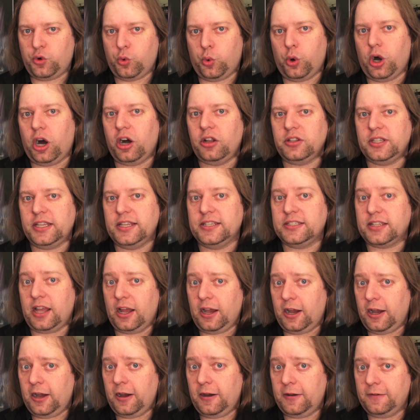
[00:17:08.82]
qualities
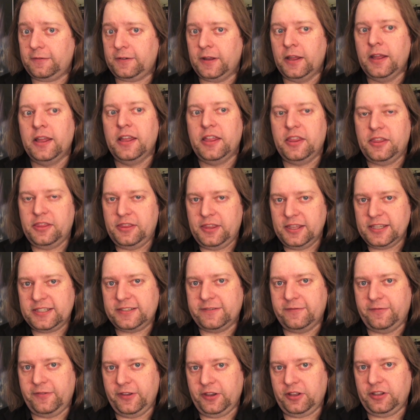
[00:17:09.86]
of
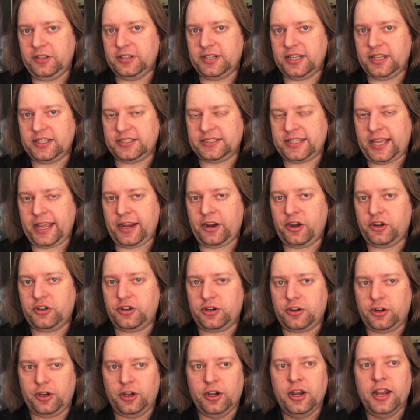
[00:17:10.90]
this villainous
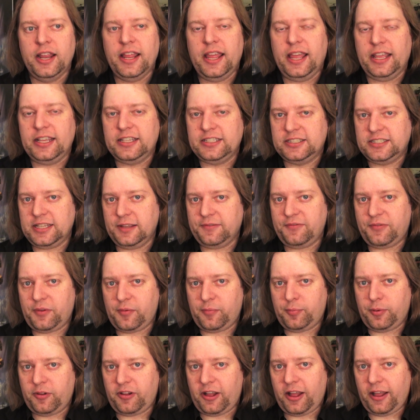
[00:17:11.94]
character
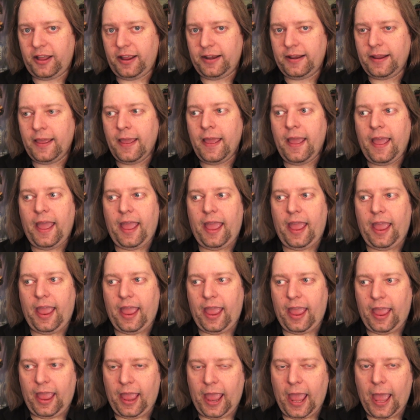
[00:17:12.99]
exemplified
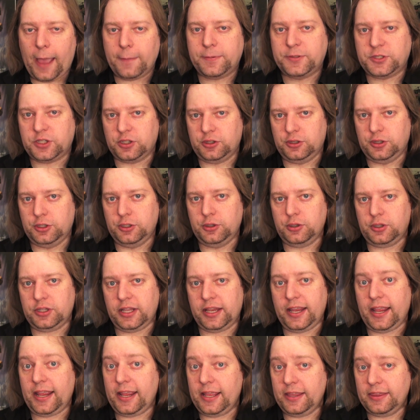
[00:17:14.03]

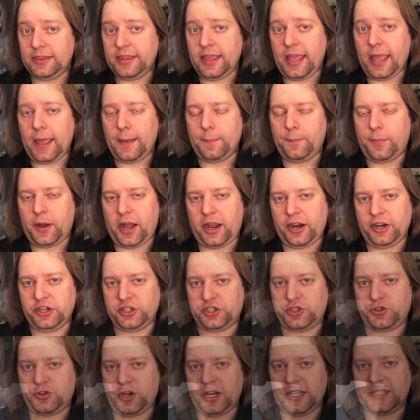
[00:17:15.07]
absolutely in The Empire
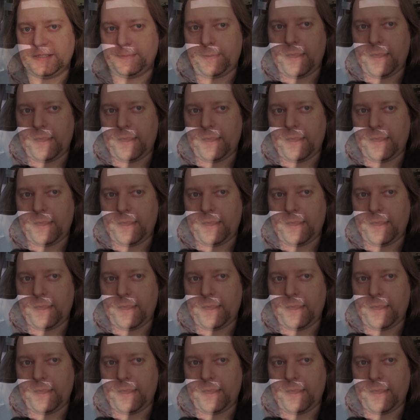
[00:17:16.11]
Strikes